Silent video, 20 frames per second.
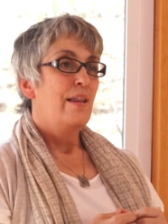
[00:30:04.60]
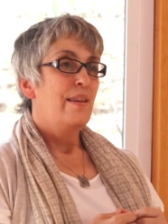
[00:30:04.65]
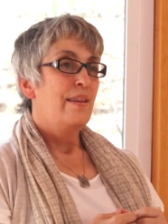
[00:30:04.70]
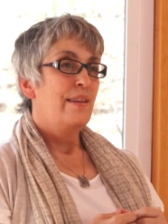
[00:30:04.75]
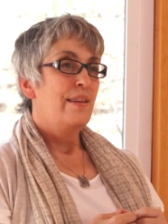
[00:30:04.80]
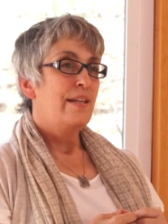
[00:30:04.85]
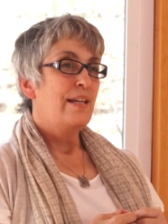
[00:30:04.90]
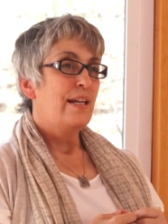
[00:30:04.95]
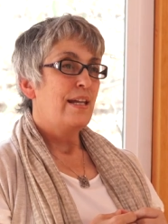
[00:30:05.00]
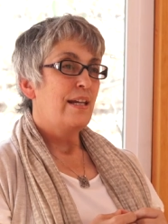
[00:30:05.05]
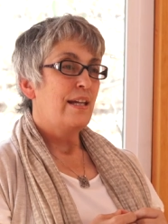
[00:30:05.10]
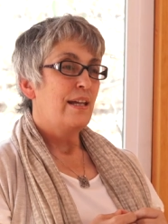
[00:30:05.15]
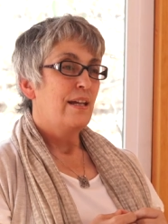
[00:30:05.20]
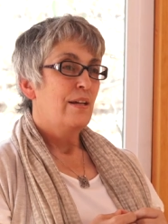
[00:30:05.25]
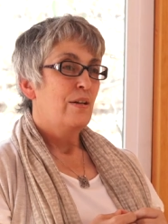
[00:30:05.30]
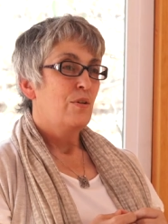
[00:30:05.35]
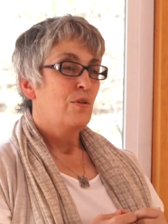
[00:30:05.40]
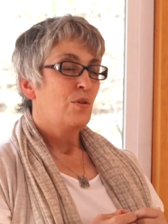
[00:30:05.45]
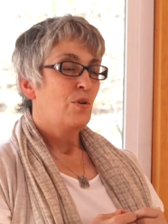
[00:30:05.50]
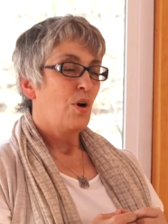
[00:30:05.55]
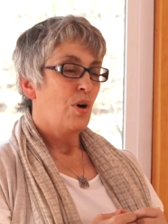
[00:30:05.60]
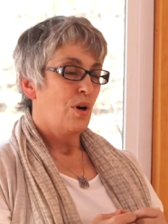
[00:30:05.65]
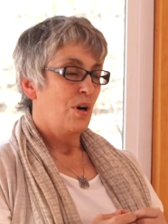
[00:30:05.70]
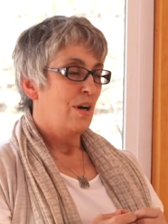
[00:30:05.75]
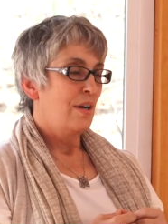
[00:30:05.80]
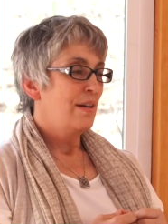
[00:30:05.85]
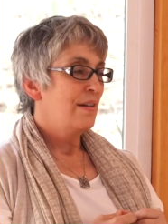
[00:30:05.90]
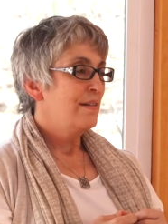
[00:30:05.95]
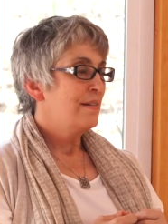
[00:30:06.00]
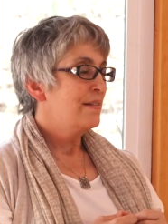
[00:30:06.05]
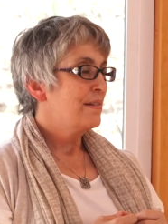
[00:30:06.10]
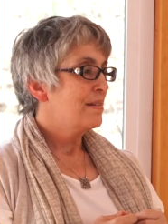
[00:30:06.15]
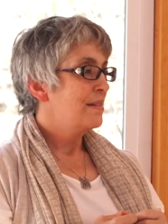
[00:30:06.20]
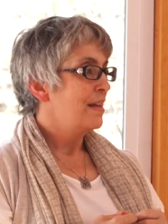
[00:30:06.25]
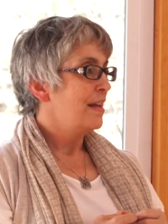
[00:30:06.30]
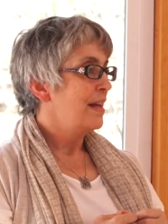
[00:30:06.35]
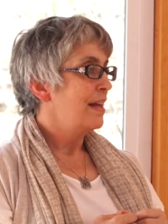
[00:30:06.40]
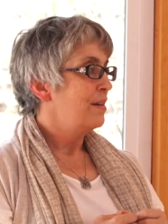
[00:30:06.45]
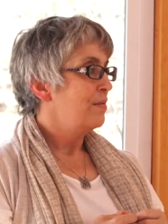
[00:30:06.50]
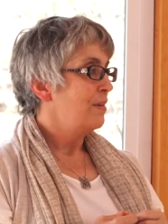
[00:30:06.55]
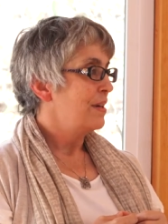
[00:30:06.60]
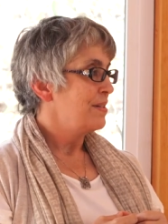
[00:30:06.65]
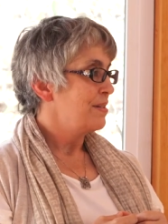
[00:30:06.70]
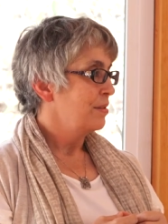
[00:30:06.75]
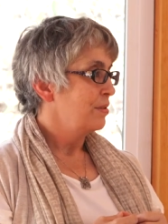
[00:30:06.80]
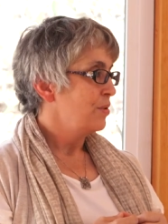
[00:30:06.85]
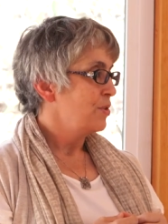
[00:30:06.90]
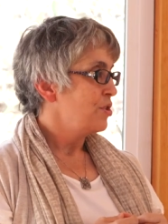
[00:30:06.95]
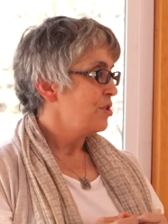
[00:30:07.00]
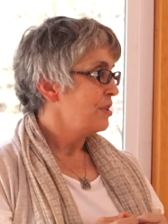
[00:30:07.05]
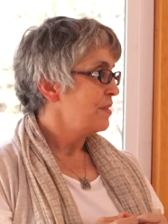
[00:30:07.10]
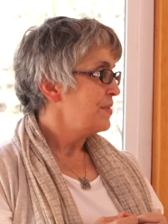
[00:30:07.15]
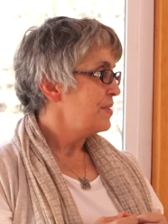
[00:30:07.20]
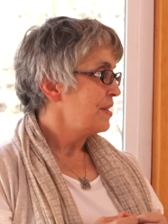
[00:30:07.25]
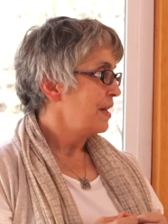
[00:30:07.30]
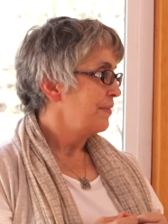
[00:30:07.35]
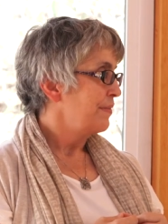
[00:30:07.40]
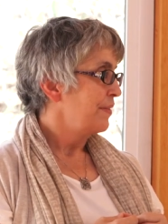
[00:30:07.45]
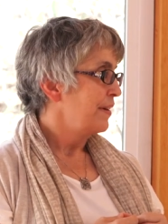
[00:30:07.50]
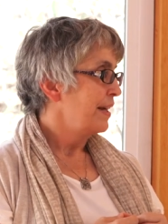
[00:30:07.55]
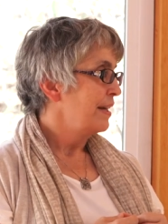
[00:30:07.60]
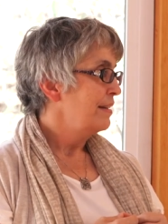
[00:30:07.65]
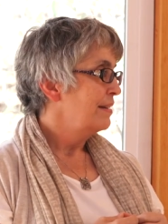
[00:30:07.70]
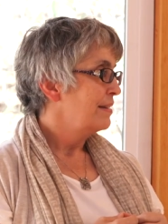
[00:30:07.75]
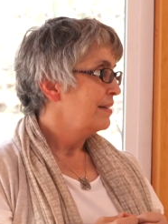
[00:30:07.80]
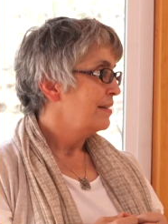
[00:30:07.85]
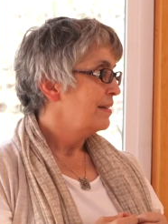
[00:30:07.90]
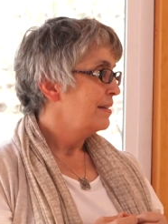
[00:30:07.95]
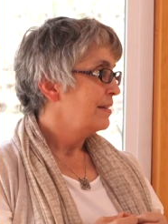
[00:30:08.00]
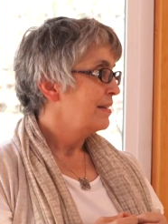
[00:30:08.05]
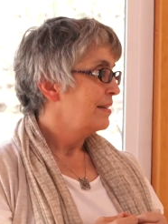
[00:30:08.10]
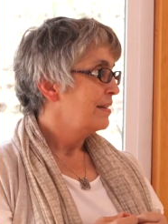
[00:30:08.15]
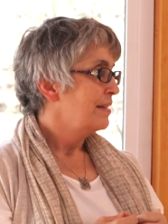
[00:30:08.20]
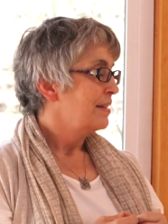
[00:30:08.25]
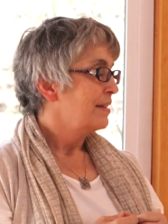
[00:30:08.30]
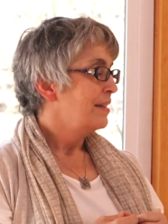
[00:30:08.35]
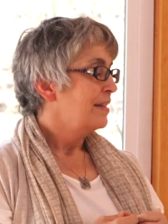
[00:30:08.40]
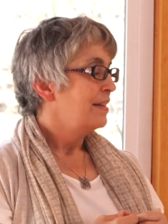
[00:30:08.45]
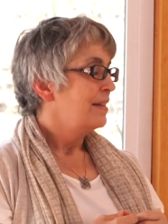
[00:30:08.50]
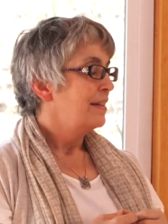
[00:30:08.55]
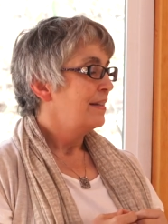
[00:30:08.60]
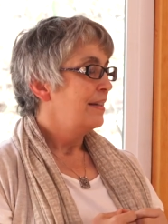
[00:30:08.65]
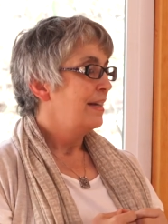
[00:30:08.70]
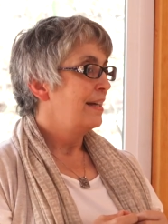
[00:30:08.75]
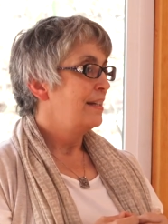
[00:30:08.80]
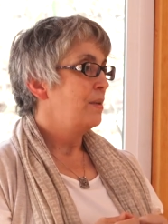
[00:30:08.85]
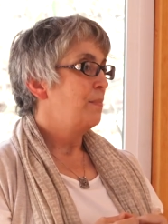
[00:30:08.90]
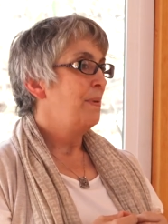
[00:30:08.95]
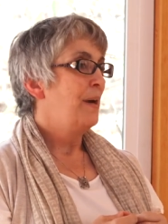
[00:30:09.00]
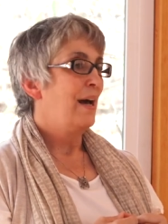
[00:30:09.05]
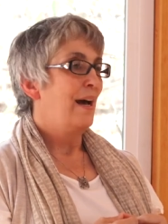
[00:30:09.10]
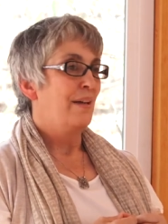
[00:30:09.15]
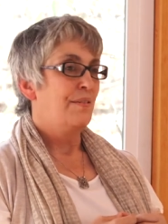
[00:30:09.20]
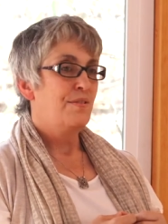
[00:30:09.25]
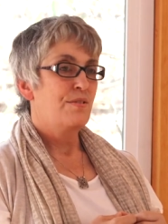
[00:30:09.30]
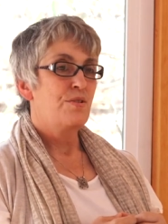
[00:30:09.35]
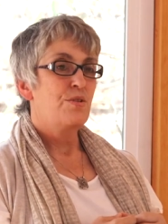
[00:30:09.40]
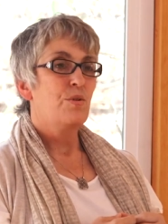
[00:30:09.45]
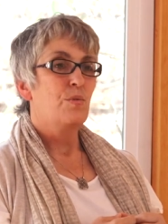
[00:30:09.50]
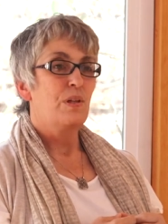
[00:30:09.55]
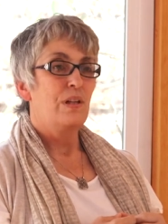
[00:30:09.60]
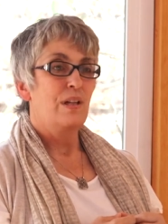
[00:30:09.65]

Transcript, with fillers: the cause and resolution of suffering, and the path to